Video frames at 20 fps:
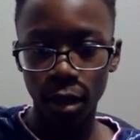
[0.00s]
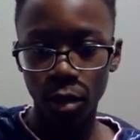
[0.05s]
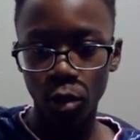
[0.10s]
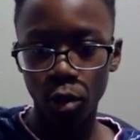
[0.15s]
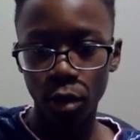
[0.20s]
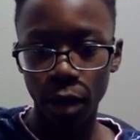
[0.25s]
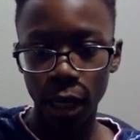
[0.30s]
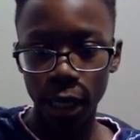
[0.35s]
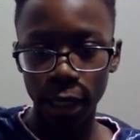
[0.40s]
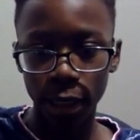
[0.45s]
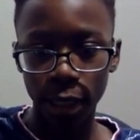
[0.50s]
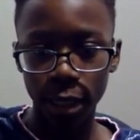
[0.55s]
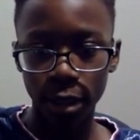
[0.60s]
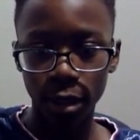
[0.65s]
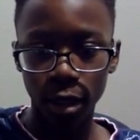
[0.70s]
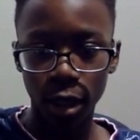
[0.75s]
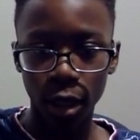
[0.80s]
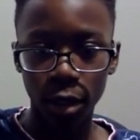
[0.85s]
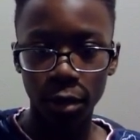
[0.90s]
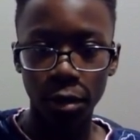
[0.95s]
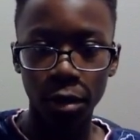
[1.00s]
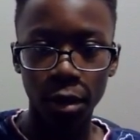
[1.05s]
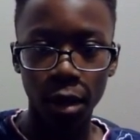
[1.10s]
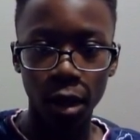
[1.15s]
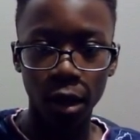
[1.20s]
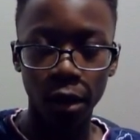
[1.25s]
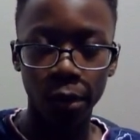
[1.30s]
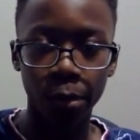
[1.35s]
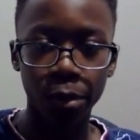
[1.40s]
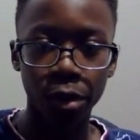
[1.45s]
Hoyland
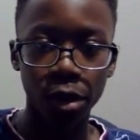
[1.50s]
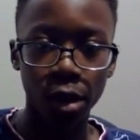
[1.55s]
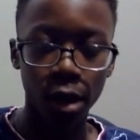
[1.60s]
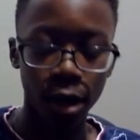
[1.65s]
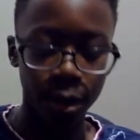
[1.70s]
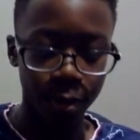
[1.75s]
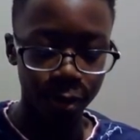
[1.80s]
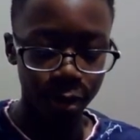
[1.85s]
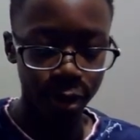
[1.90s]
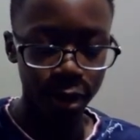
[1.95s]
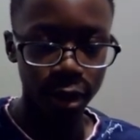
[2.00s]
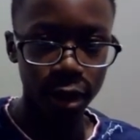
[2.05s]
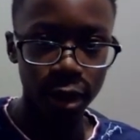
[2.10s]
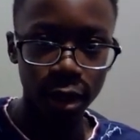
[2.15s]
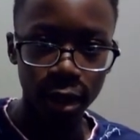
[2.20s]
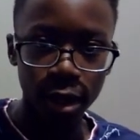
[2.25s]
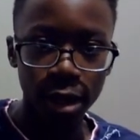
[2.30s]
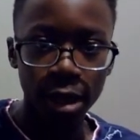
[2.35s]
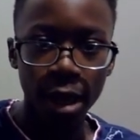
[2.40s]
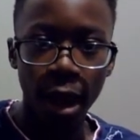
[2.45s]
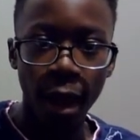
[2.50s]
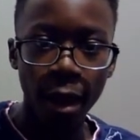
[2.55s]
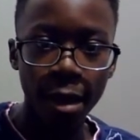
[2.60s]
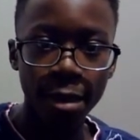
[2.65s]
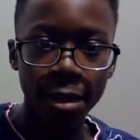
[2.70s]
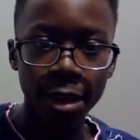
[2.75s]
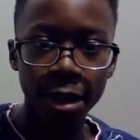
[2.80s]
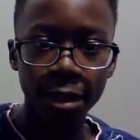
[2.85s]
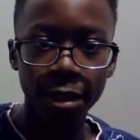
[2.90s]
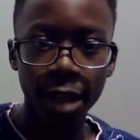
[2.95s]
up top. I
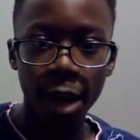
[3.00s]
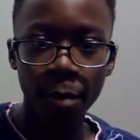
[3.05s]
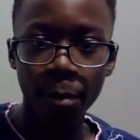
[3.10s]
think that